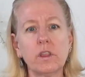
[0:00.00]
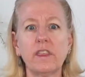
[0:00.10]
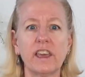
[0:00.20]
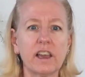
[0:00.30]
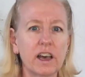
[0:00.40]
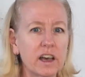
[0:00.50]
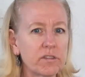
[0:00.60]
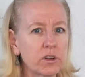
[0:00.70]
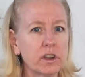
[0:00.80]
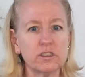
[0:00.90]
They
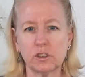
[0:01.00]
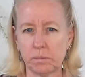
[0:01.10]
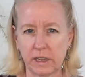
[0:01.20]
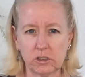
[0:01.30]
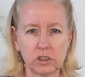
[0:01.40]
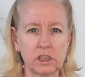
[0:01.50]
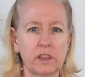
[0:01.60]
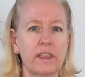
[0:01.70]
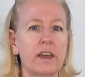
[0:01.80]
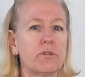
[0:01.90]
cover
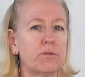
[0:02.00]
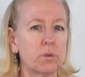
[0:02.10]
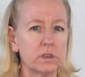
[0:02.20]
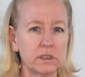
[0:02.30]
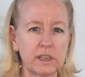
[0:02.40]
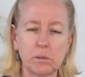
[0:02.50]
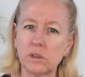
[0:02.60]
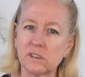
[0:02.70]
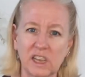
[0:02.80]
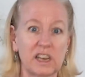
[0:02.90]
especially that folding table
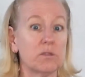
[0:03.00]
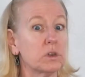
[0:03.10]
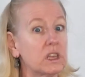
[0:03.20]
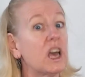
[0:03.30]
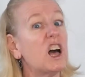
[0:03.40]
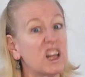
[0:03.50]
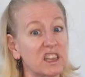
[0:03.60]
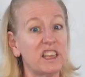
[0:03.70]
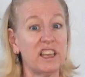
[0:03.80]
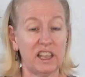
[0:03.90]
that's kind of really
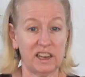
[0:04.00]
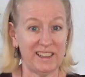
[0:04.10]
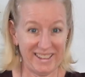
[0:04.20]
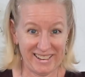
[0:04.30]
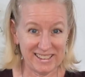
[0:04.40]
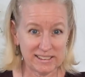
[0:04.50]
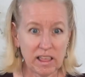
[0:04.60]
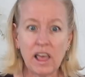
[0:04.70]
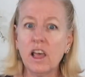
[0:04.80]
ugly and hideous.